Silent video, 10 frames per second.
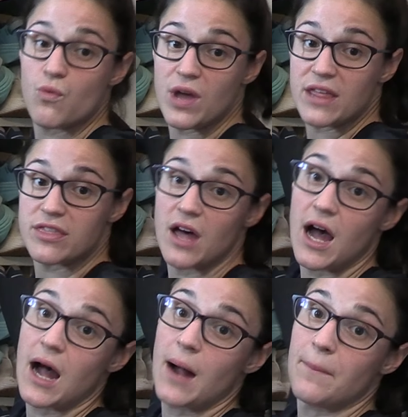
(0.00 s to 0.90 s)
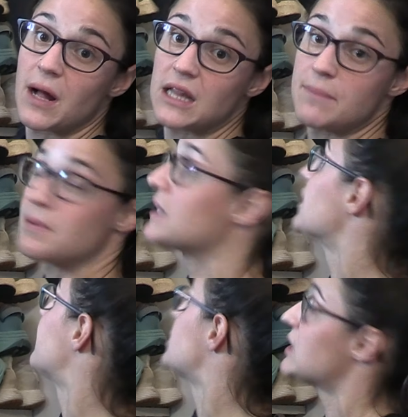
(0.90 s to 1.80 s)
with Olympic
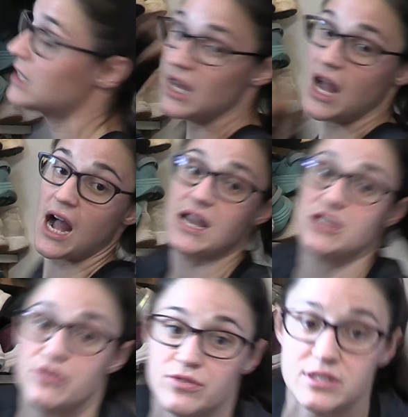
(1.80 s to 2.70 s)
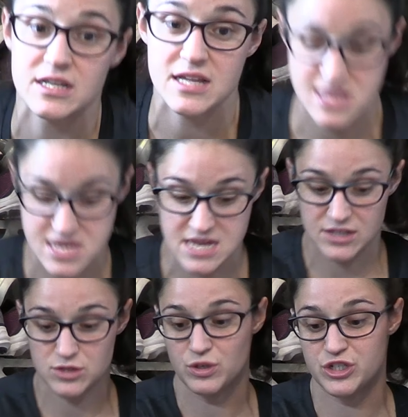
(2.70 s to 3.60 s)
lifting, I used
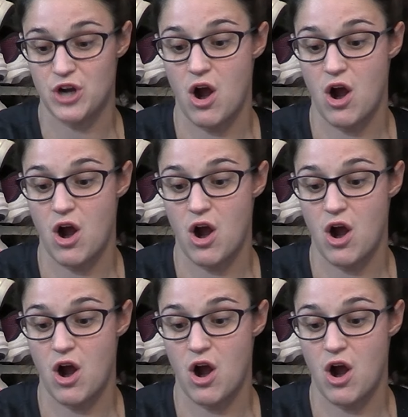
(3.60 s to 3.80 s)
these, which